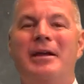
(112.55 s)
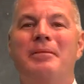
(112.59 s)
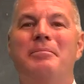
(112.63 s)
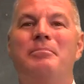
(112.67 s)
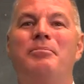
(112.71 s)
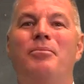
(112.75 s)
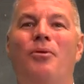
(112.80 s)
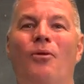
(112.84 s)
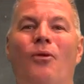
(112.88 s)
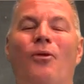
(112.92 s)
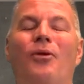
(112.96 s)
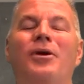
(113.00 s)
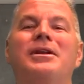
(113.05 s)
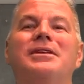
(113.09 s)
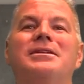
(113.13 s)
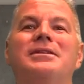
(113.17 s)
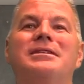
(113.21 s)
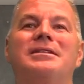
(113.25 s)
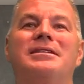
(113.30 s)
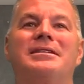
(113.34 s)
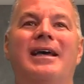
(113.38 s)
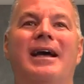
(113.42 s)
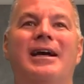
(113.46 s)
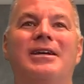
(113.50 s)

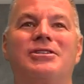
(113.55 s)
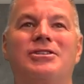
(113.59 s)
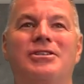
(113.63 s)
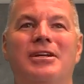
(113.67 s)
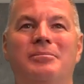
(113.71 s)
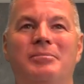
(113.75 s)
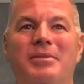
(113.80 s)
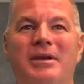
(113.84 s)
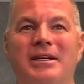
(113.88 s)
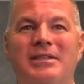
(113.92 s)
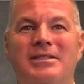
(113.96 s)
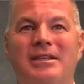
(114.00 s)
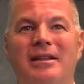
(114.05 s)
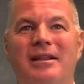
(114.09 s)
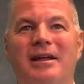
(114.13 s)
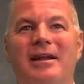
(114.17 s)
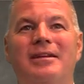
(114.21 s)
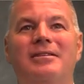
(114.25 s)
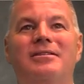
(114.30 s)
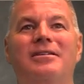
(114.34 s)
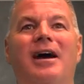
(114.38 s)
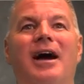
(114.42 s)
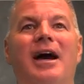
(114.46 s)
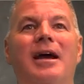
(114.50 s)
important section because a
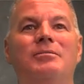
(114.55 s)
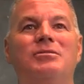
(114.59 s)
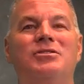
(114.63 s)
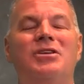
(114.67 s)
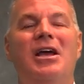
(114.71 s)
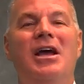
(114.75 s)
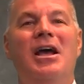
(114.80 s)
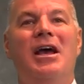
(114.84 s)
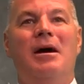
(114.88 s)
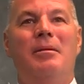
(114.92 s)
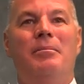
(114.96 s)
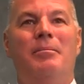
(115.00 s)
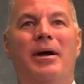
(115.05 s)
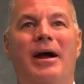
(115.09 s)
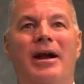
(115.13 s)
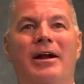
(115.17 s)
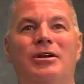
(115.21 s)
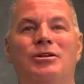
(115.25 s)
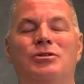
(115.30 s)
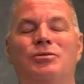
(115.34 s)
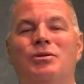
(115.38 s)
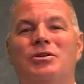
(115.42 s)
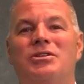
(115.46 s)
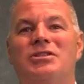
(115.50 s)
lot of times
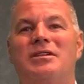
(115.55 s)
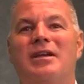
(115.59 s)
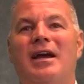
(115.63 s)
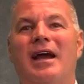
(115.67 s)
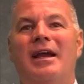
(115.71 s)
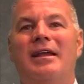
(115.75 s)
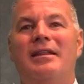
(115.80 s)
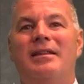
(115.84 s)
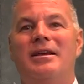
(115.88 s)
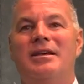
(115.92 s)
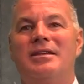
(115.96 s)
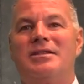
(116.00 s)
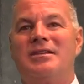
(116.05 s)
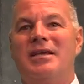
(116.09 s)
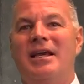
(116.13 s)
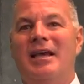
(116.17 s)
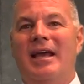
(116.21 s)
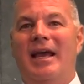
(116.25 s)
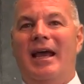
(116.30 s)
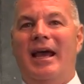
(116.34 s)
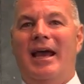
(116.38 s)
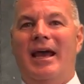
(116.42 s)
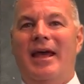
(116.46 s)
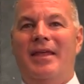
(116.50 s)
buyers will sign this
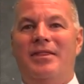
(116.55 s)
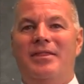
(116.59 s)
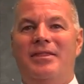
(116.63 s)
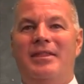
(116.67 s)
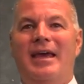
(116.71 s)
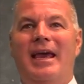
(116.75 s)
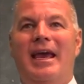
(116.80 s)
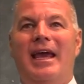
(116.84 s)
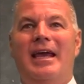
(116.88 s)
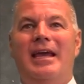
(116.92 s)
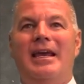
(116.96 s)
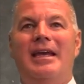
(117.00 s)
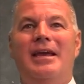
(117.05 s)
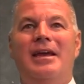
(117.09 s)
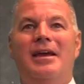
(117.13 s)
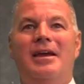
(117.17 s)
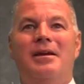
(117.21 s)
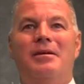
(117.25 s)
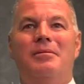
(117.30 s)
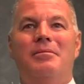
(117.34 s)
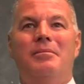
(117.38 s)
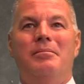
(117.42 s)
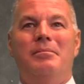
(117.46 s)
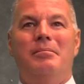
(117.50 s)
and they
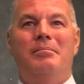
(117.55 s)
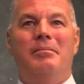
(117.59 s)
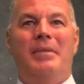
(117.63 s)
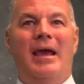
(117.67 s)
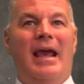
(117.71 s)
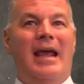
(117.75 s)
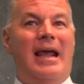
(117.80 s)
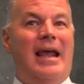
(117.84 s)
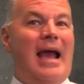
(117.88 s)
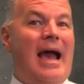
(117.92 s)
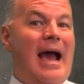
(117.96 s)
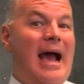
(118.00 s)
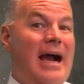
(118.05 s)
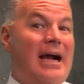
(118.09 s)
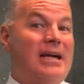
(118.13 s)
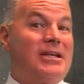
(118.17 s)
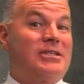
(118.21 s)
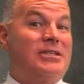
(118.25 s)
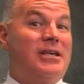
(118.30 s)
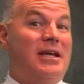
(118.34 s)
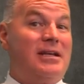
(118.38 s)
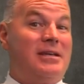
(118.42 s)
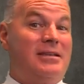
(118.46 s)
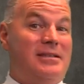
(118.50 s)
may
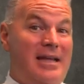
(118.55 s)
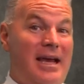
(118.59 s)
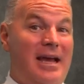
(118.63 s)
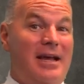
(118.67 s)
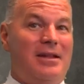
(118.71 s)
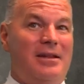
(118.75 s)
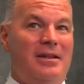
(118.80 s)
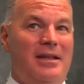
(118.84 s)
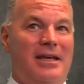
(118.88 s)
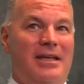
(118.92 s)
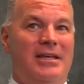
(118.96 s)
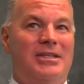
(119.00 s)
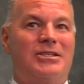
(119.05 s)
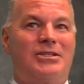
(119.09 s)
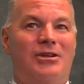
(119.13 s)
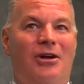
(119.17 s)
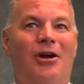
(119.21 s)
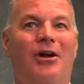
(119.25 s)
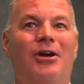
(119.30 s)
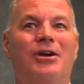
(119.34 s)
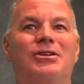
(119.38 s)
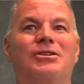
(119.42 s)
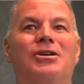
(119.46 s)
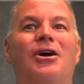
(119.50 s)
accidentally
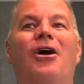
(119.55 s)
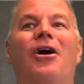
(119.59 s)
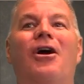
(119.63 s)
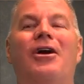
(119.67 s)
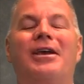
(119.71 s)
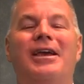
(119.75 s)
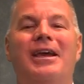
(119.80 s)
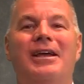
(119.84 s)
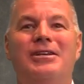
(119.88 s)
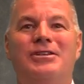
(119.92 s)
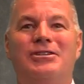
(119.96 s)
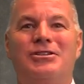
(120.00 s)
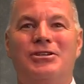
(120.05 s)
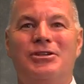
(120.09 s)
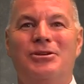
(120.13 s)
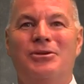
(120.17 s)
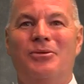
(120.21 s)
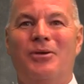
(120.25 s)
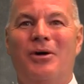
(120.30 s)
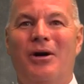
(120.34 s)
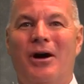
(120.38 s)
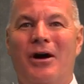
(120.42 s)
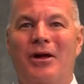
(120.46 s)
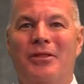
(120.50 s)
start talking
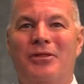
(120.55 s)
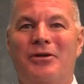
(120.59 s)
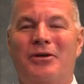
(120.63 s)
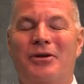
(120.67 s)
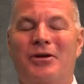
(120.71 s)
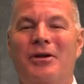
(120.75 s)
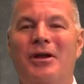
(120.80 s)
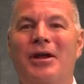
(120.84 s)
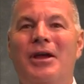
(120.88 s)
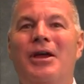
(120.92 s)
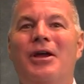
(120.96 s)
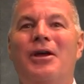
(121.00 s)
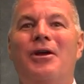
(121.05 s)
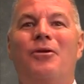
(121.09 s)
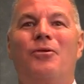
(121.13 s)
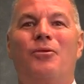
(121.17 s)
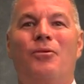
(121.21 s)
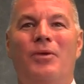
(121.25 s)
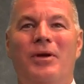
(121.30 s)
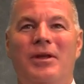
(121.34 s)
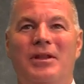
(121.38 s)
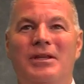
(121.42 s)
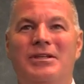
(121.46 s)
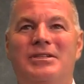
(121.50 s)
to other
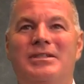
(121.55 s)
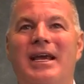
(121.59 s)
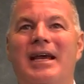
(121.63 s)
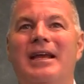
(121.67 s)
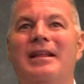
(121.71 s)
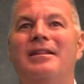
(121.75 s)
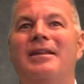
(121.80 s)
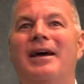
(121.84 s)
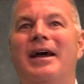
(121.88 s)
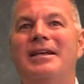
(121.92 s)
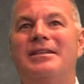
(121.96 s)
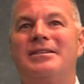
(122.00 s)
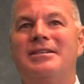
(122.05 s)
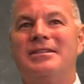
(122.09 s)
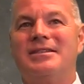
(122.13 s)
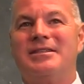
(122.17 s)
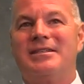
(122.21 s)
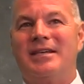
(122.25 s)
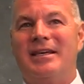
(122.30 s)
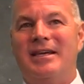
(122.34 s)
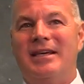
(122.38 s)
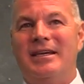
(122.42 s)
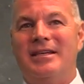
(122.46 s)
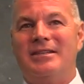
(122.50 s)
real estate
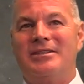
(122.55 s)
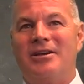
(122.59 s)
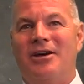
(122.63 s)
licensees,